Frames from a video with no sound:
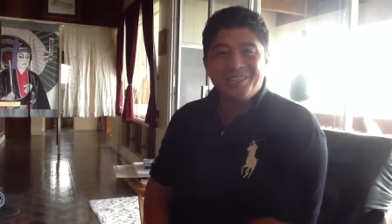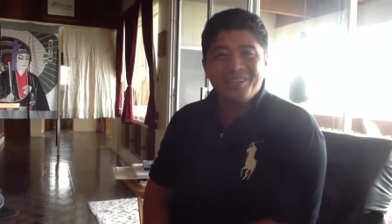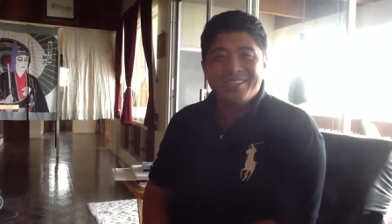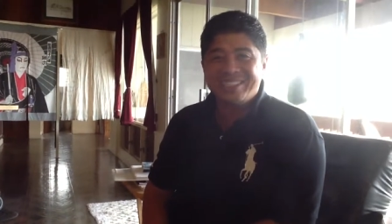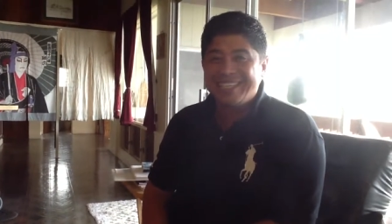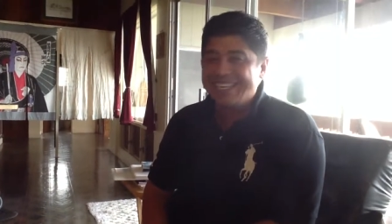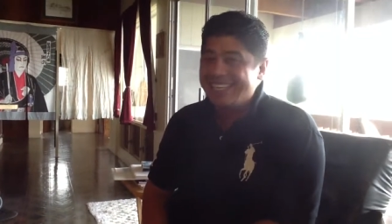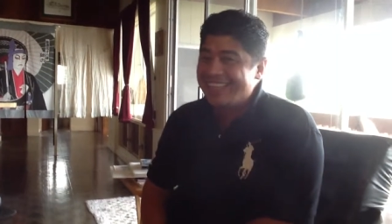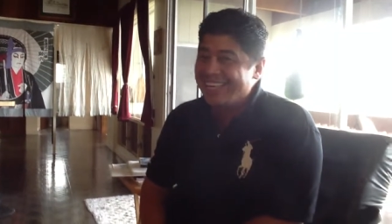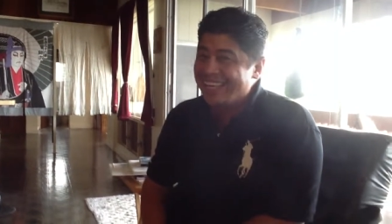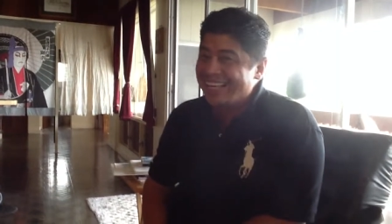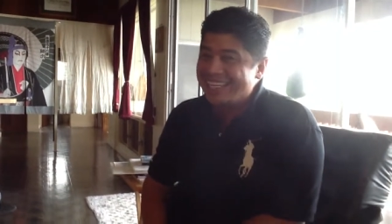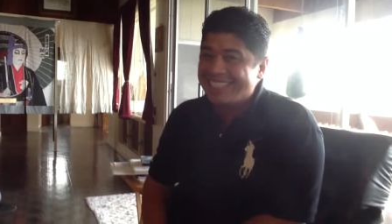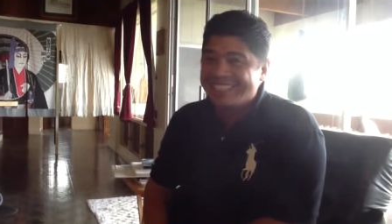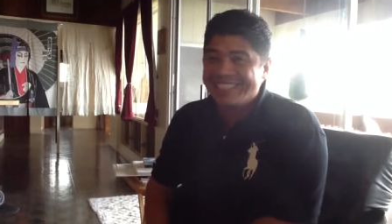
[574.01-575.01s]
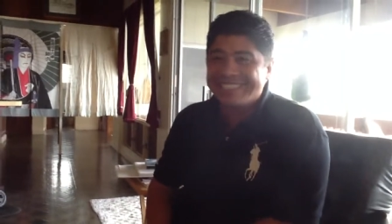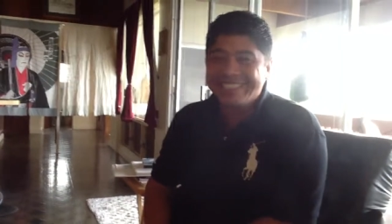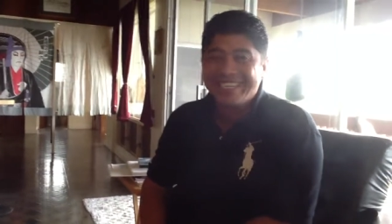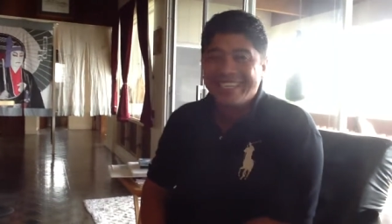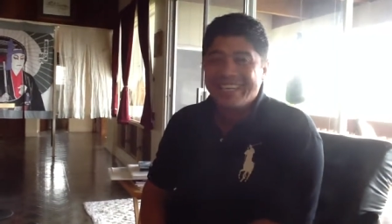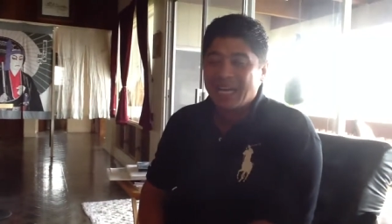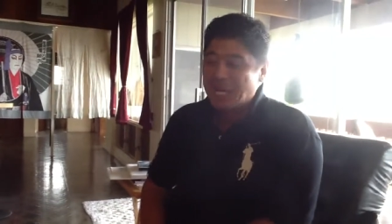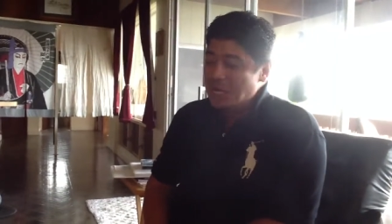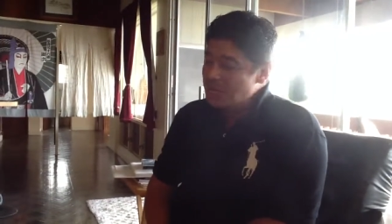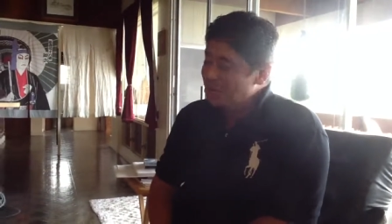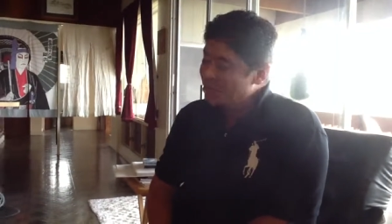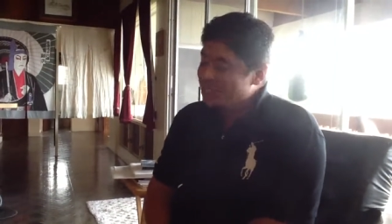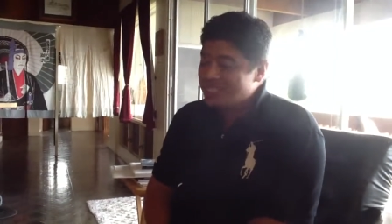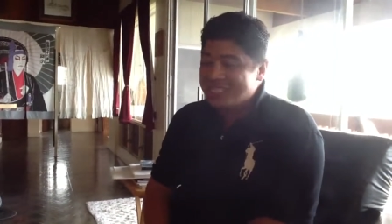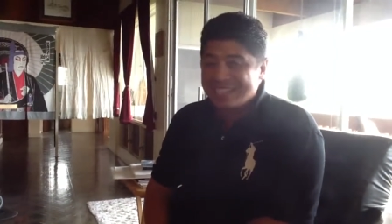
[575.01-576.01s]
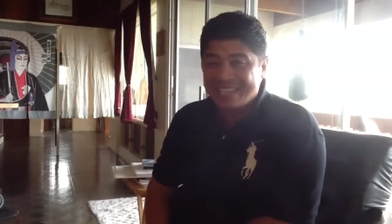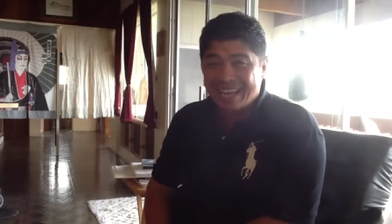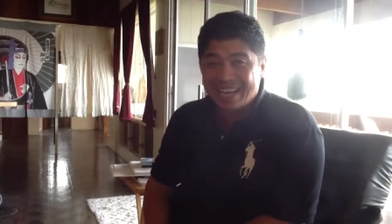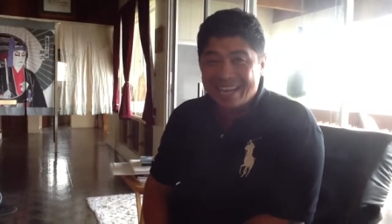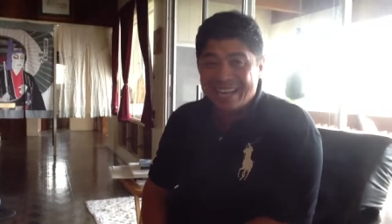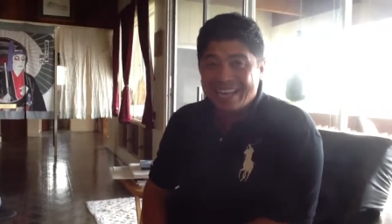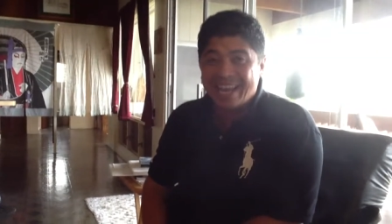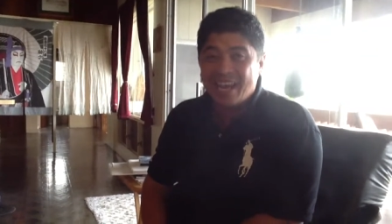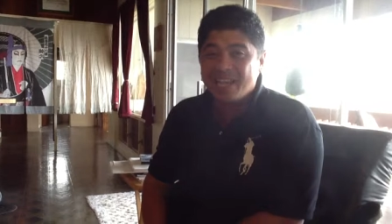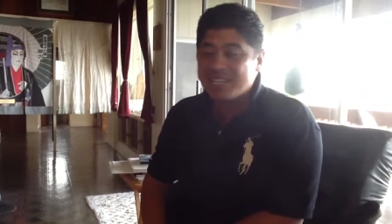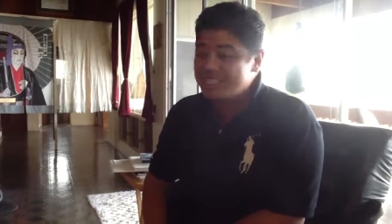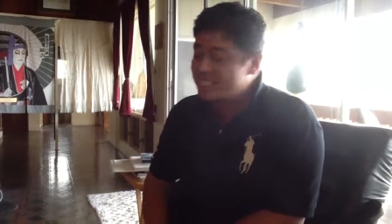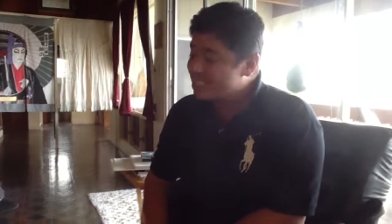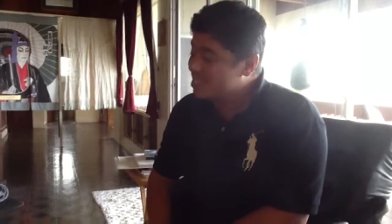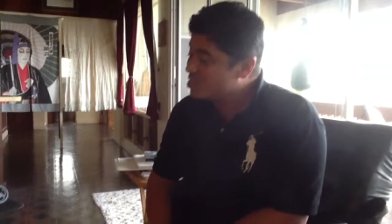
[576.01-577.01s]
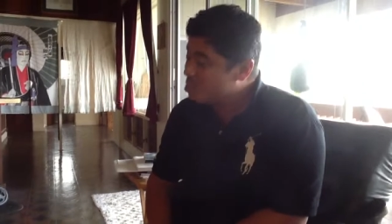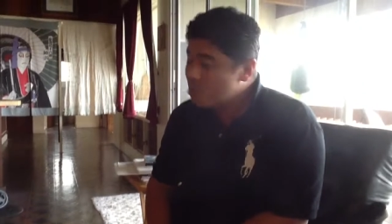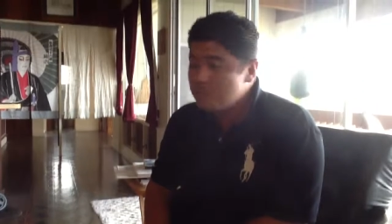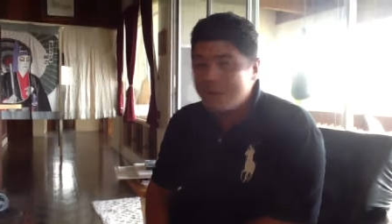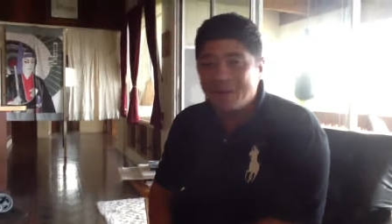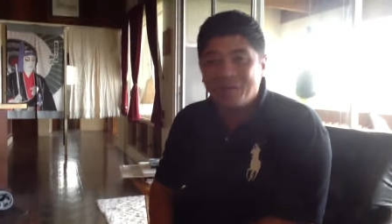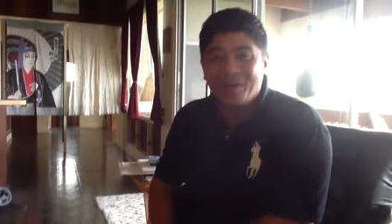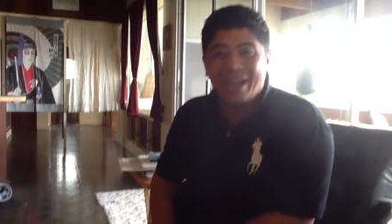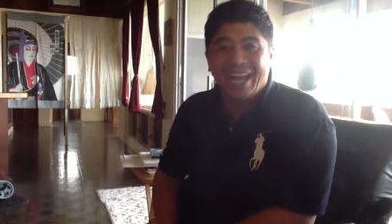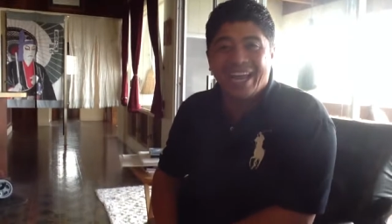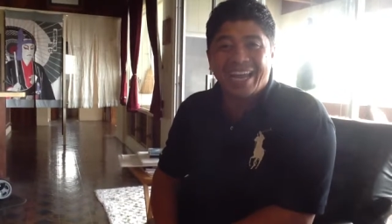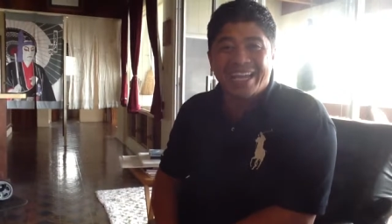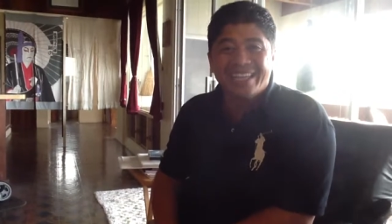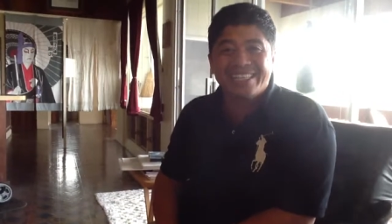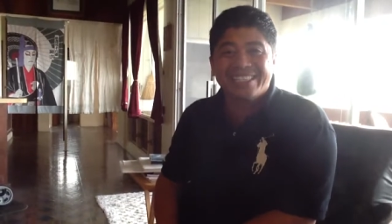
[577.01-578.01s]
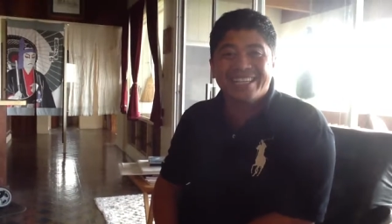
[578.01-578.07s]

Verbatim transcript: don't see things. You're stuck in their stupid ways.